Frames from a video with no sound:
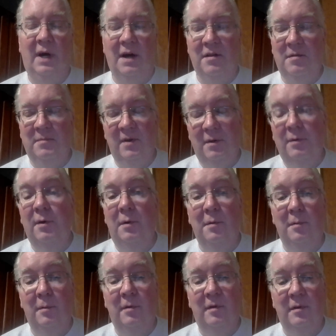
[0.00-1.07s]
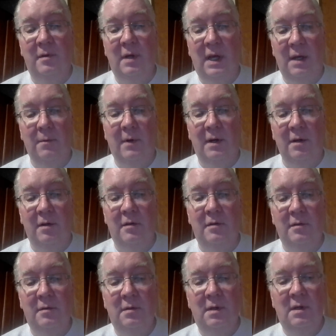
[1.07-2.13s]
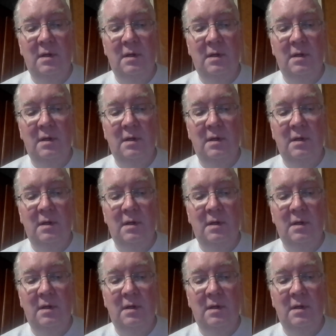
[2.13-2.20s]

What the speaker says: possibly lose a race?